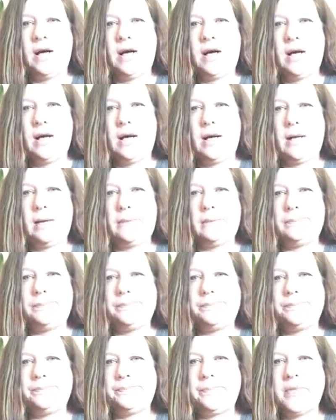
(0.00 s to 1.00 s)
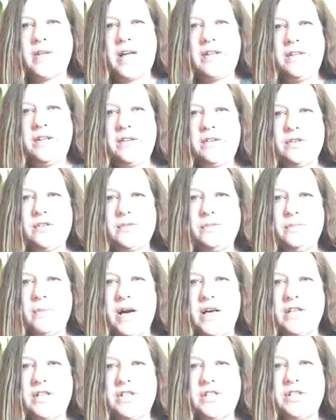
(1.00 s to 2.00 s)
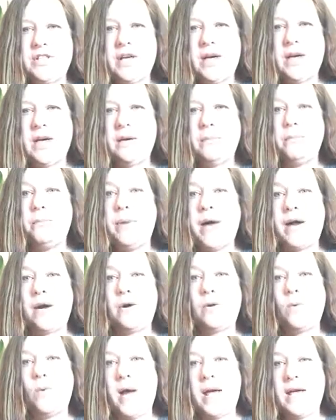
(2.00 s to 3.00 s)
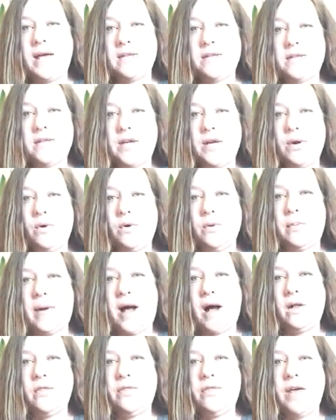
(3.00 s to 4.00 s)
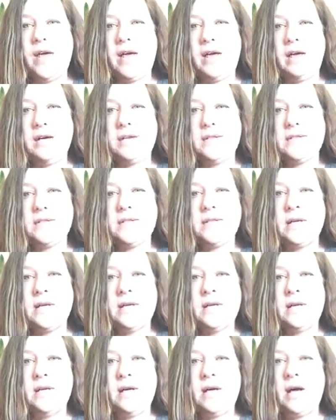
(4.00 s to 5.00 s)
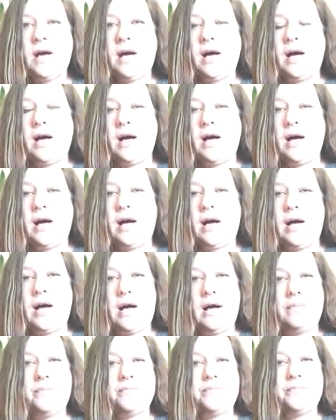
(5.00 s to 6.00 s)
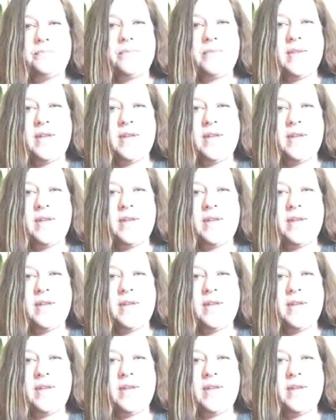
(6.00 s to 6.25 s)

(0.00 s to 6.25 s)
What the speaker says: I think there's much better ways to go about things. And